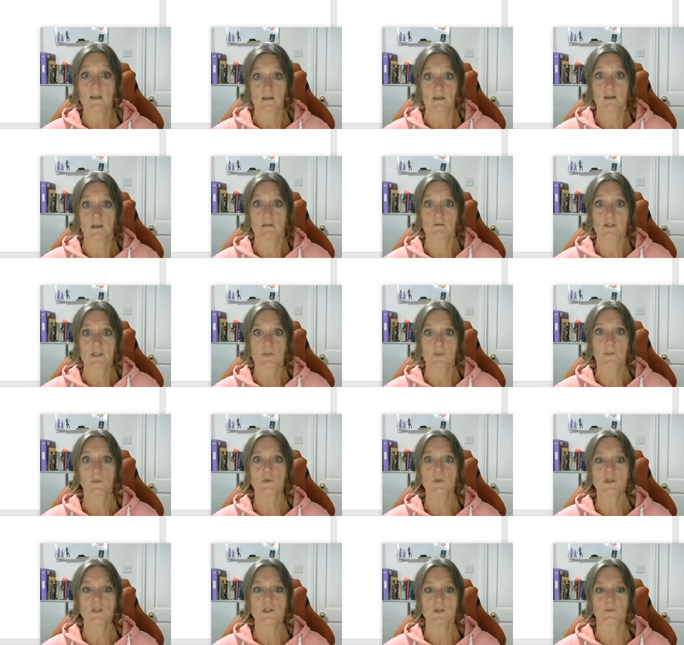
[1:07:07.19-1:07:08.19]

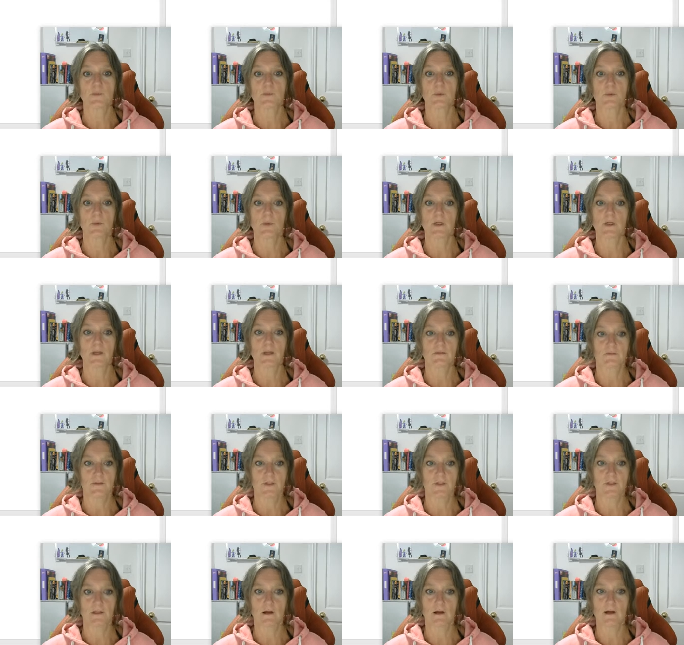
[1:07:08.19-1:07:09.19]
irresponsible, if
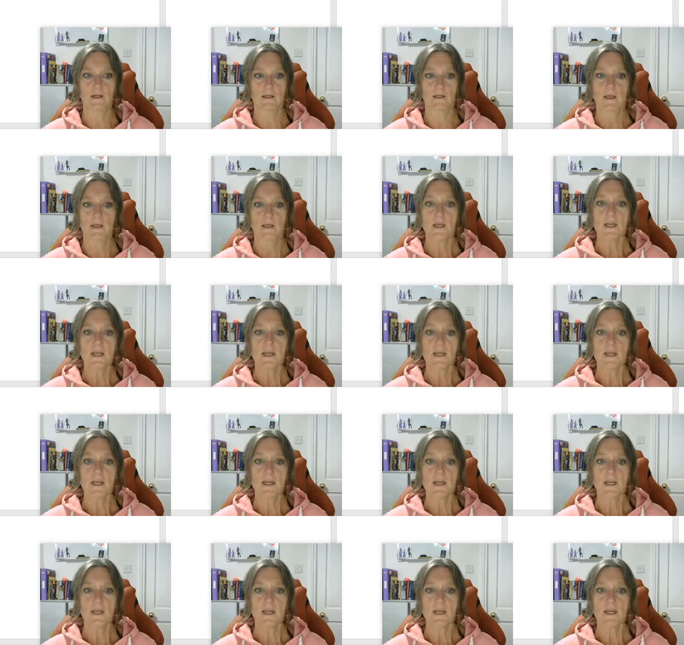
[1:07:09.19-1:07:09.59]
you like.